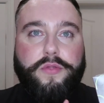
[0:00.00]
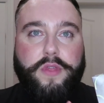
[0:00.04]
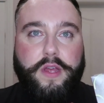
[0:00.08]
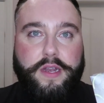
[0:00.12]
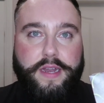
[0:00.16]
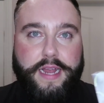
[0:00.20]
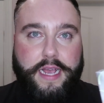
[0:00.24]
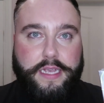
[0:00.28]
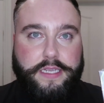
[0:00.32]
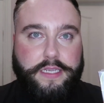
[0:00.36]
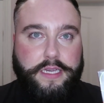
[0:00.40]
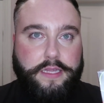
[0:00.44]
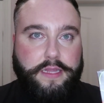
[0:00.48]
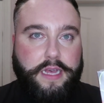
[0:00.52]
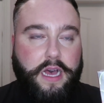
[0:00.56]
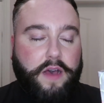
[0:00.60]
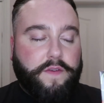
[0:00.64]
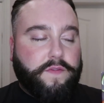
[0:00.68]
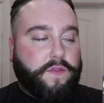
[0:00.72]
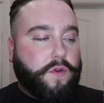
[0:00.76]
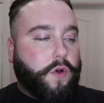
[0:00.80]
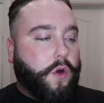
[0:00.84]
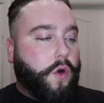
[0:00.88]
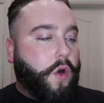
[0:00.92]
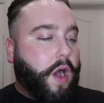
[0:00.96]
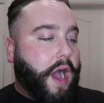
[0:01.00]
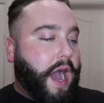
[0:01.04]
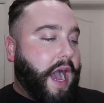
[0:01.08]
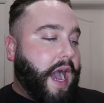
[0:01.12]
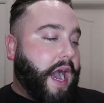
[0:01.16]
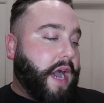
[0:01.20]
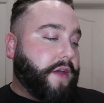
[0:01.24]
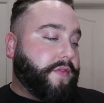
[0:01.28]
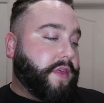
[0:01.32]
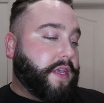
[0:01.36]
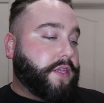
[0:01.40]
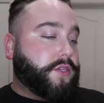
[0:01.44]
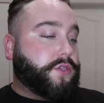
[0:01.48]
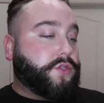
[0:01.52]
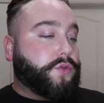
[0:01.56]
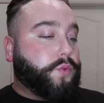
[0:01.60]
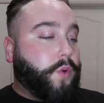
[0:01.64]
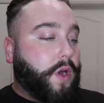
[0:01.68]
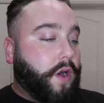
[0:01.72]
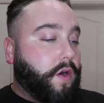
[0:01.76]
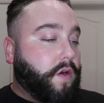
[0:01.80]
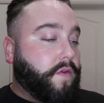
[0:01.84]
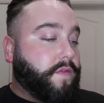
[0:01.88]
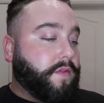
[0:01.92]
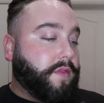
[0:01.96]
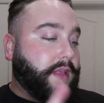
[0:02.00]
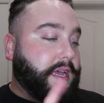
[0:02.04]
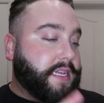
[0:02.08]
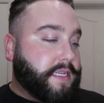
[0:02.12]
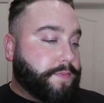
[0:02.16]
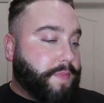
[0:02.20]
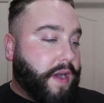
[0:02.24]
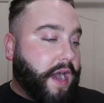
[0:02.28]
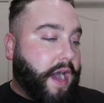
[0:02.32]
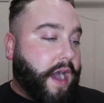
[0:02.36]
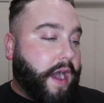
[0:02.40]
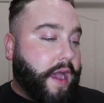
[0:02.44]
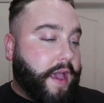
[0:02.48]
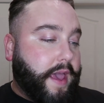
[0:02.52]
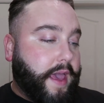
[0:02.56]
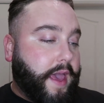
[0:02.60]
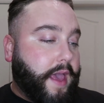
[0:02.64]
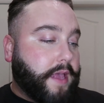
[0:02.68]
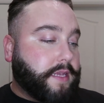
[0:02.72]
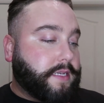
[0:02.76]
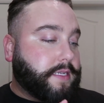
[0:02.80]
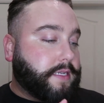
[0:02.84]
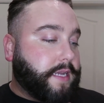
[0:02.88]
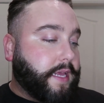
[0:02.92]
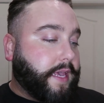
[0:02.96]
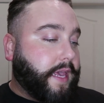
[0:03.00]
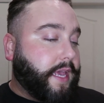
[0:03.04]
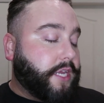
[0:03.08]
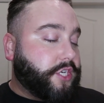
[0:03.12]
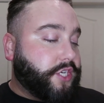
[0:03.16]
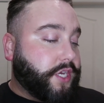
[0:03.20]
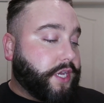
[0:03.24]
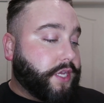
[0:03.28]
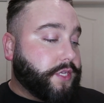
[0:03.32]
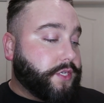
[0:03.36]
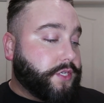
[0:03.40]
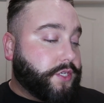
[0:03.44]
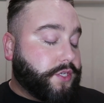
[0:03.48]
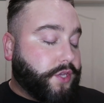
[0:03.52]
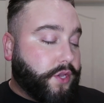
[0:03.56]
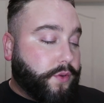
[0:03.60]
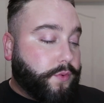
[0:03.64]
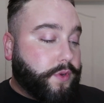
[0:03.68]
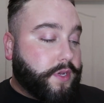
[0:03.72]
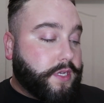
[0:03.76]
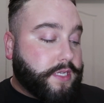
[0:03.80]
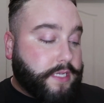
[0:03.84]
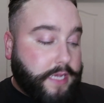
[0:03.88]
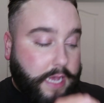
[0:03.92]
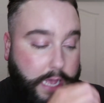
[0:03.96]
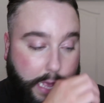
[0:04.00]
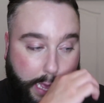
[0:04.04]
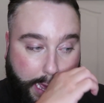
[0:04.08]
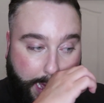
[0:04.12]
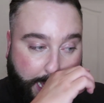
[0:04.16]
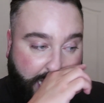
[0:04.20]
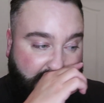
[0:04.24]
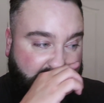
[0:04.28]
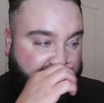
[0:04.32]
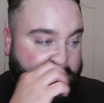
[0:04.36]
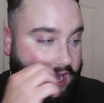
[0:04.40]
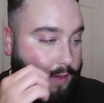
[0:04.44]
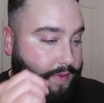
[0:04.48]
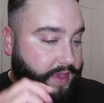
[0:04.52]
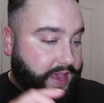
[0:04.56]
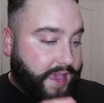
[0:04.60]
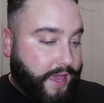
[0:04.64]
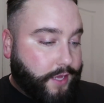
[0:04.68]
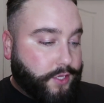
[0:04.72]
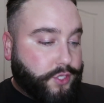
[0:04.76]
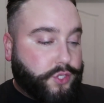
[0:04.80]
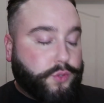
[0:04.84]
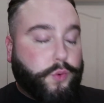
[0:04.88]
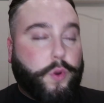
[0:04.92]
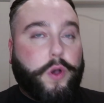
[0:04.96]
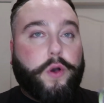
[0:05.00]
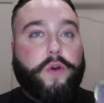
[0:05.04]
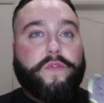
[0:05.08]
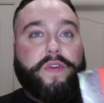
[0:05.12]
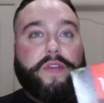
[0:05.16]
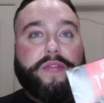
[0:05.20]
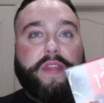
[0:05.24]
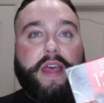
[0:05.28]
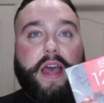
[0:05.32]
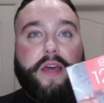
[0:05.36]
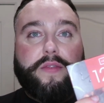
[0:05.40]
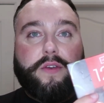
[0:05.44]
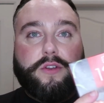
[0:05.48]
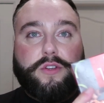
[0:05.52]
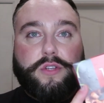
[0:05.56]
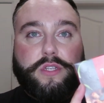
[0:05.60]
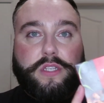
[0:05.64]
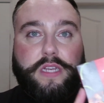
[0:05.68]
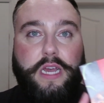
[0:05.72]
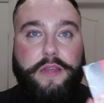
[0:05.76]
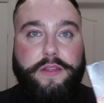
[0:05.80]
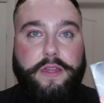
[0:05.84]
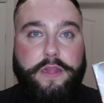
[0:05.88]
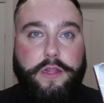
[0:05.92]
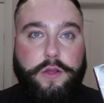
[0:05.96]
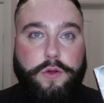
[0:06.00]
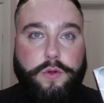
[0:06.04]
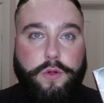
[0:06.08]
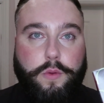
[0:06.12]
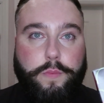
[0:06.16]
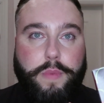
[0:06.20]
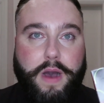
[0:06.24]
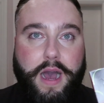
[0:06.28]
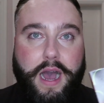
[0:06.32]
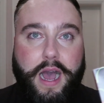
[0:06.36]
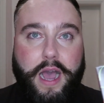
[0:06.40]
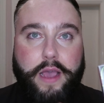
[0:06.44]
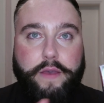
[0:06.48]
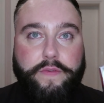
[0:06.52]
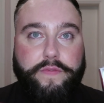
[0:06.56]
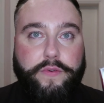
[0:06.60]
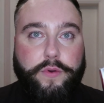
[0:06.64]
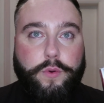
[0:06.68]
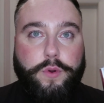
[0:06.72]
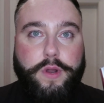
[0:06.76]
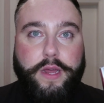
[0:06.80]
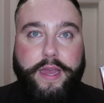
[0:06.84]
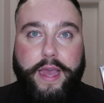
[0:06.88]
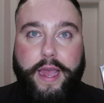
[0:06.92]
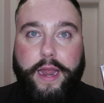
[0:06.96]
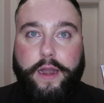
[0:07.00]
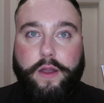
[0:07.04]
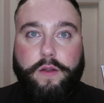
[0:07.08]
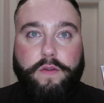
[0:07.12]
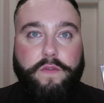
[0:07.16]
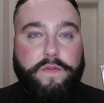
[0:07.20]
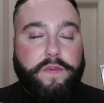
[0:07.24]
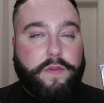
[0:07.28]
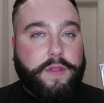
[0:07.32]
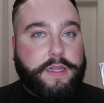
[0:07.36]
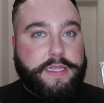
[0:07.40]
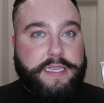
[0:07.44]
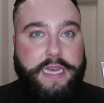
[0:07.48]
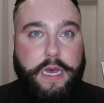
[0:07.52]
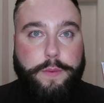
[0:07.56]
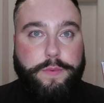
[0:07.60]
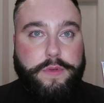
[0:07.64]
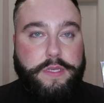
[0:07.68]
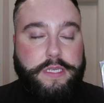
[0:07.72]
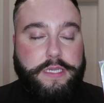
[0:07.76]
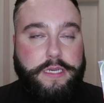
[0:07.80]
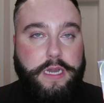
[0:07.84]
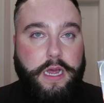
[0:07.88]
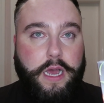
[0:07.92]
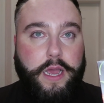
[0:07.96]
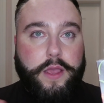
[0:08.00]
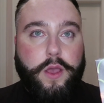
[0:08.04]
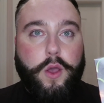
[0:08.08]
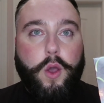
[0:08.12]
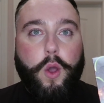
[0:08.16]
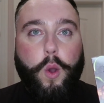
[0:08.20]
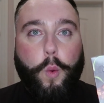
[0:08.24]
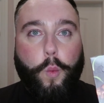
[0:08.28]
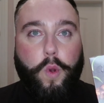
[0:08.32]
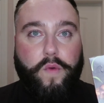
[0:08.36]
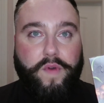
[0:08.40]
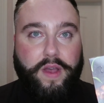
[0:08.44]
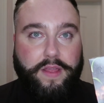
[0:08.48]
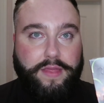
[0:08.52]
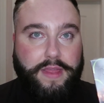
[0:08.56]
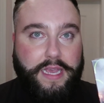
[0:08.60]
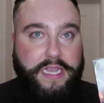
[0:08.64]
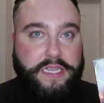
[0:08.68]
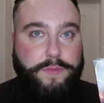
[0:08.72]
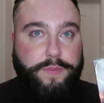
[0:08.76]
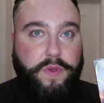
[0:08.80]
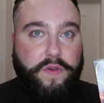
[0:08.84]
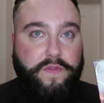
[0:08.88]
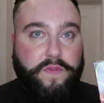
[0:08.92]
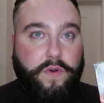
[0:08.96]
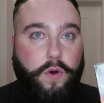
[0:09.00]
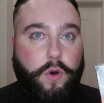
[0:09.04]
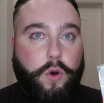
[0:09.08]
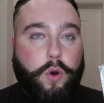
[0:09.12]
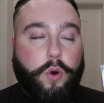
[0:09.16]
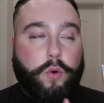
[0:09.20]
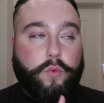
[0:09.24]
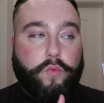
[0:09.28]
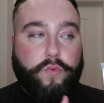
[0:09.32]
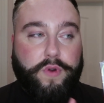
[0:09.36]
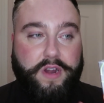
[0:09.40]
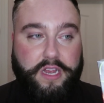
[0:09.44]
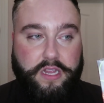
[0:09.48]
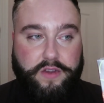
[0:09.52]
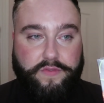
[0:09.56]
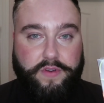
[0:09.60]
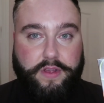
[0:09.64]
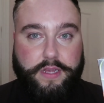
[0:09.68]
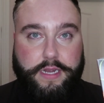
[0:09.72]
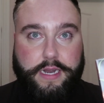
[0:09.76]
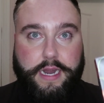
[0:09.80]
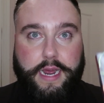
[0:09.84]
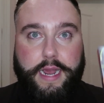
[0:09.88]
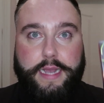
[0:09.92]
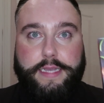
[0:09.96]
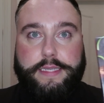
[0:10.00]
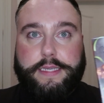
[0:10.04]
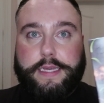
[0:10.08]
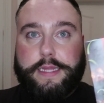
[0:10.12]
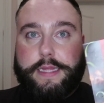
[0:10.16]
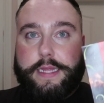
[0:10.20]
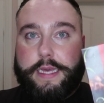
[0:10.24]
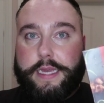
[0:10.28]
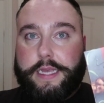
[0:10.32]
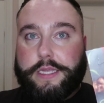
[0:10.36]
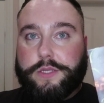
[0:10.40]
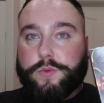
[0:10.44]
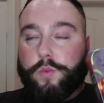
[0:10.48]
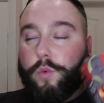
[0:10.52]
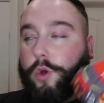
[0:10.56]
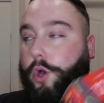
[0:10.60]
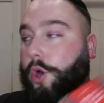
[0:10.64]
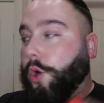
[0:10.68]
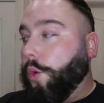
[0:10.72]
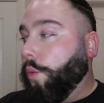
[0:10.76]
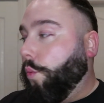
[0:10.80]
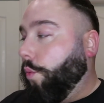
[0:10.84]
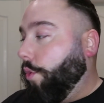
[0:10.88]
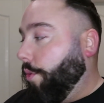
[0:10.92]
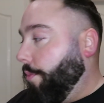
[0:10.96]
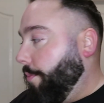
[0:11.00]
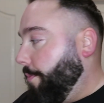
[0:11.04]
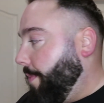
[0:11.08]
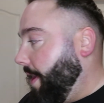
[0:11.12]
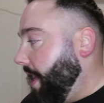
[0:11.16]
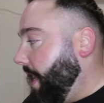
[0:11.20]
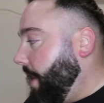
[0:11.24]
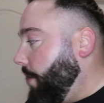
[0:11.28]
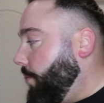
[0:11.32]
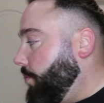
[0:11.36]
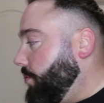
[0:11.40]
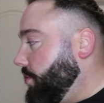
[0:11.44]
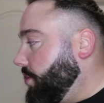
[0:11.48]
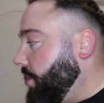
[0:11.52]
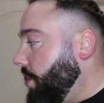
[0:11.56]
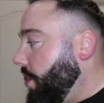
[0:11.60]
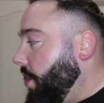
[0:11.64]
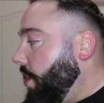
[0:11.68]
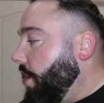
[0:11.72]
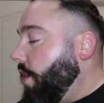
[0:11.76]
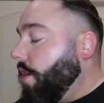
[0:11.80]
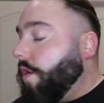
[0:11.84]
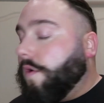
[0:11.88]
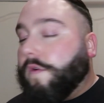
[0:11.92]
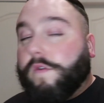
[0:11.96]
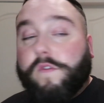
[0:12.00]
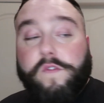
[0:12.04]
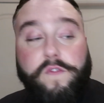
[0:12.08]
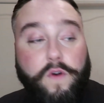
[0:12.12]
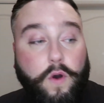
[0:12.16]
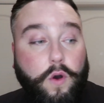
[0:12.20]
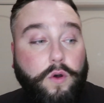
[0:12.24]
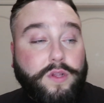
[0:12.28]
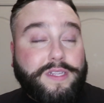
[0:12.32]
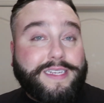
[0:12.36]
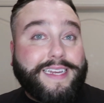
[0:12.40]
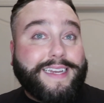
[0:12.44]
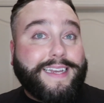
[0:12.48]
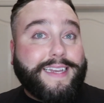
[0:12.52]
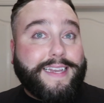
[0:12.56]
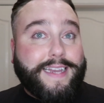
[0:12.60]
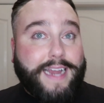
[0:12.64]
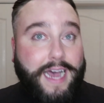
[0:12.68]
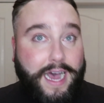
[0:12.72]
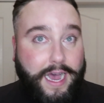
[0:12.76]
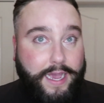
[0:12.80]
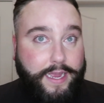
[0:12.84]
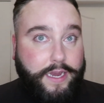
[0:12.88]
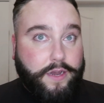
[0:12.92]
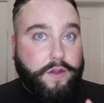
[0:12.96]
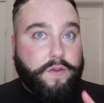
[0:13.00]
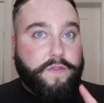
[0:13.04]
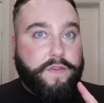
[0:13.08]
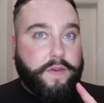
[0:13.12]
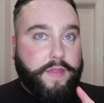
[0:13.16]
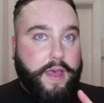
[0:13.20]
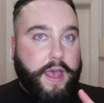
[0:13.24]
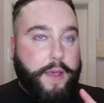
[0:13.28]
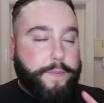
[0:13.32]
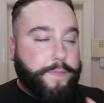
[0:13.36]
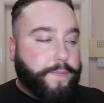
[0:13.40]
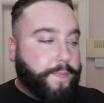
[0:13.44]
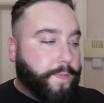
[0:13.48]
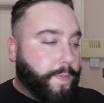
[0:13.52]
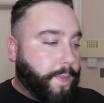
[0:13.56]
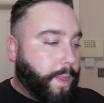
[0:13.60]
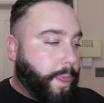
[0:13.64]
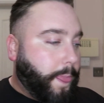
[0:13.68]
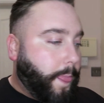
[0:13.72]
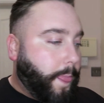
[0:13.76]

The next thing that I've got are these twelve Let's Party Sticky Chicken Skewers. Um, you get twelve in there. They're just like the little party food again for the tapas night. We've had these before, really, really nice. These were one pound forty-nine for them.